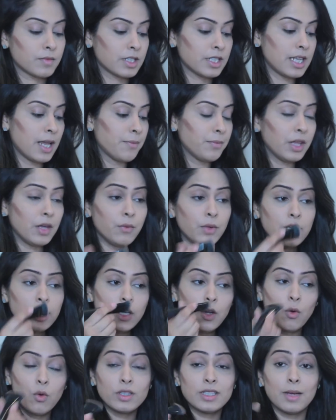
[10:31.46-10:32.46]
Same thing with
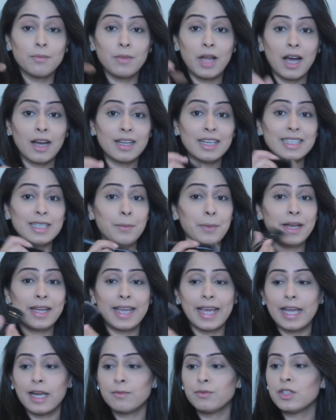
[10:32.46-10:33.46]
the nose. I'm not gonna dip it
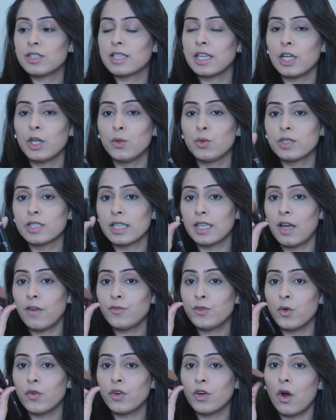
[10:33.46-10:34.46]
again. I'm just gonna use the
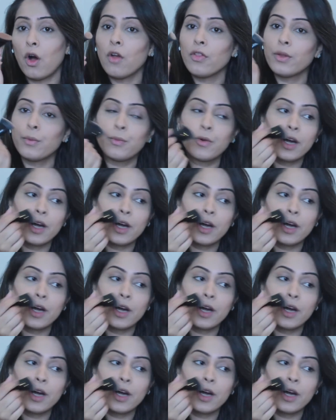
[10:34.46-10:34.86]
leftover on the